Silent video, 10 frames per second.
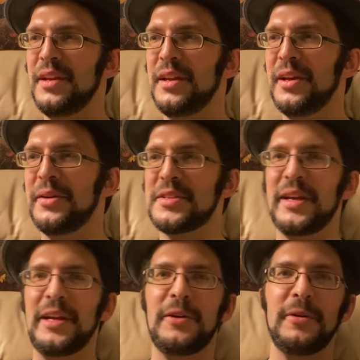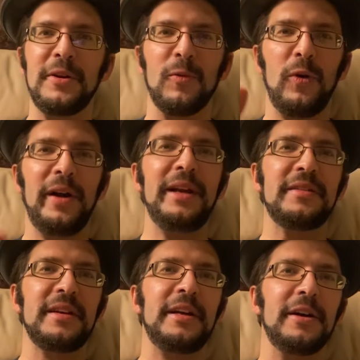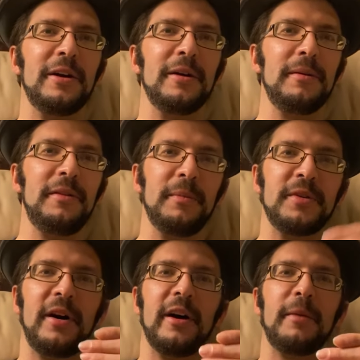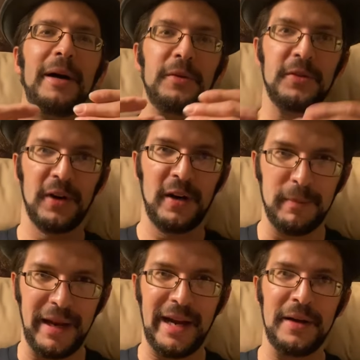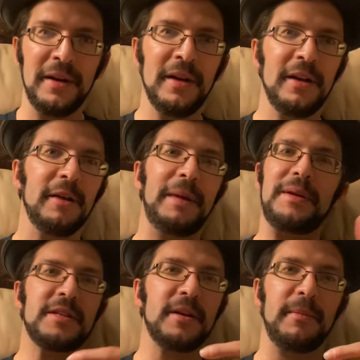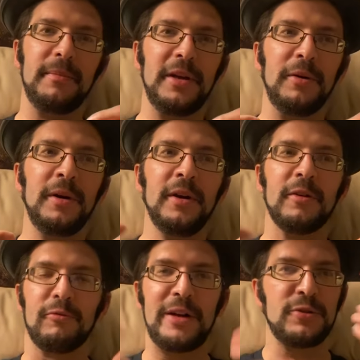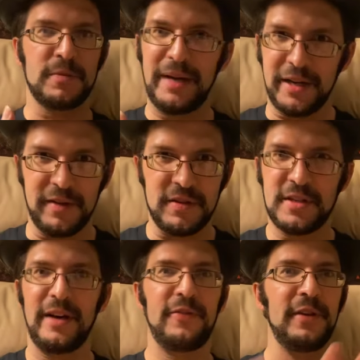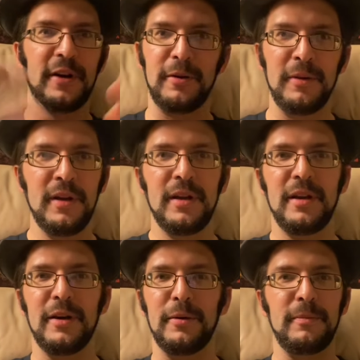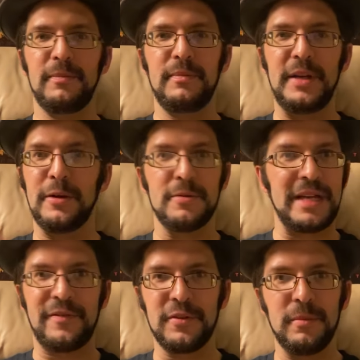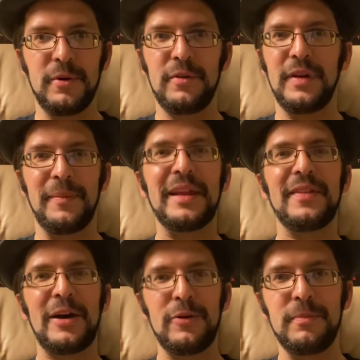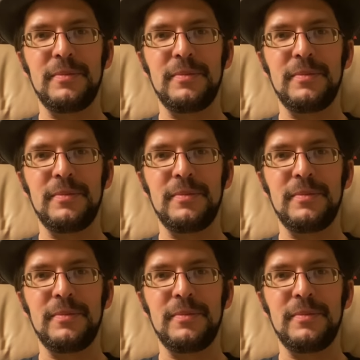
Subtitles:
it's like you're wanting to hear them talk about Dollman, maybe some retrospective stuff, years after the movie. I mean, that would